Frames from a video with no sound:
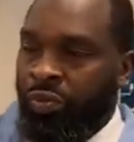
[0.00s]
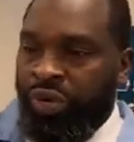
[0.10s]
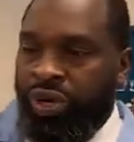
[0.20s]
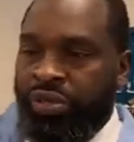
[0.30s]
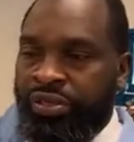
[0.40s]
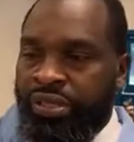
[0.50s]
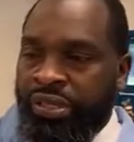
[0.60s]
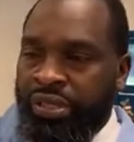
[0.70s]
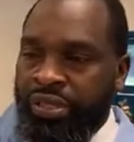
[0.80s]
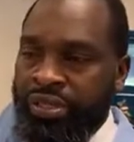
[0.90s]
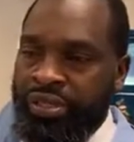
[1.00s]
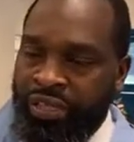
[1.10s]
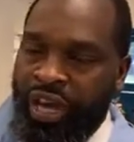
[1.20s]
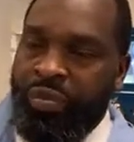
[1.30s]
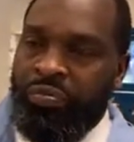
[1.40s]
Well,
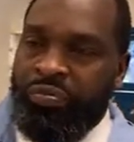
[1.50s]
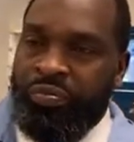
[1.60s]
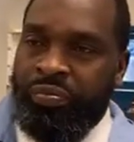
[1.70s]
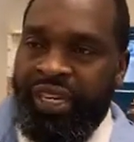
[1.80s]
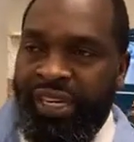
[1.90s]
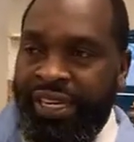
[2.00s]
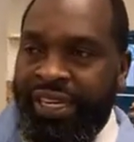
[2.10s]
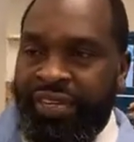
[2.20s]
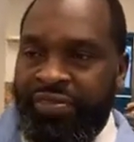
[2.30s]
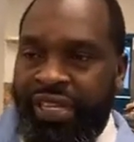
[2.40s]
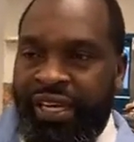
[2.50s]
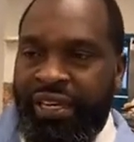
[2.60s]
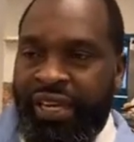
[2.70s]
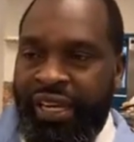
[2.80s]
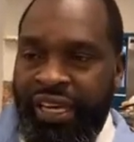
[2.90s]
some believe that
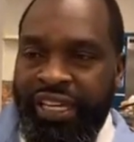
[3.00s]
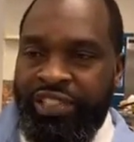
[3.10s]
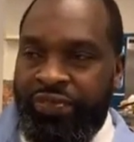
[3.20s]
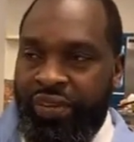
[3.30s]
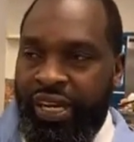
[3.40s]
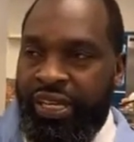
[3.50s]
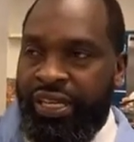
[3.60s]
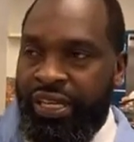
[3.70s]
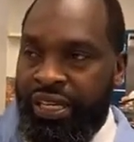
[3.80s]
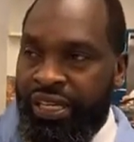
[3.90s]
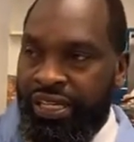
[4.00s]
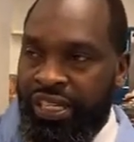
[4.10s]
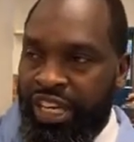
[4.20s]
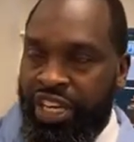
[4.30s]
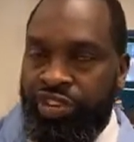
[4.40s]
HVAC is
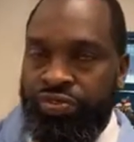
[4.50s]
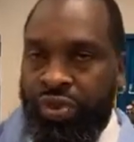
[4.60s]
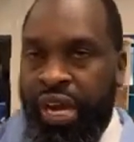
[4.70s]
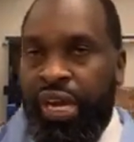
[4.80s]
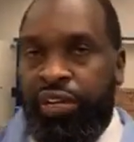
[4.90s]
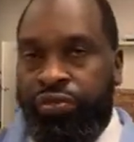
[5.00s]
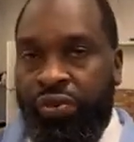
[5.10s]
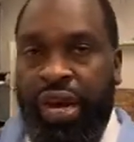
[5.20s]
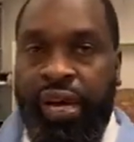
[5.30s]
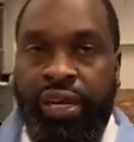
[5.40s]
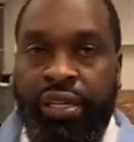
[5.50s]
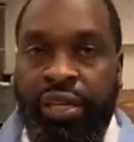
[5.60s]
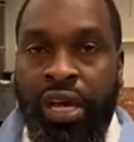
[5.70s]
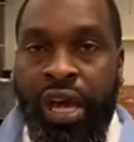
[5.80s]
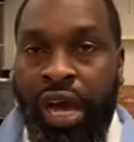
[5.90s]
a grind
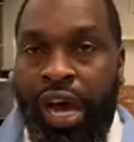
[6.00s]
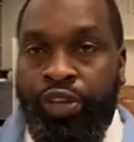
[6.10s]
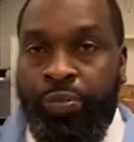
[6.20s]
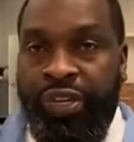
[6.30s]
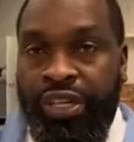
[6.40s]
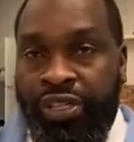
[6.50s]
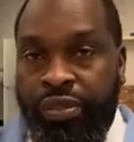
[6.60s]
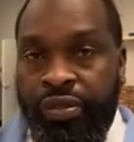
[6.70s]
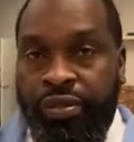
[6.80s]
occupation.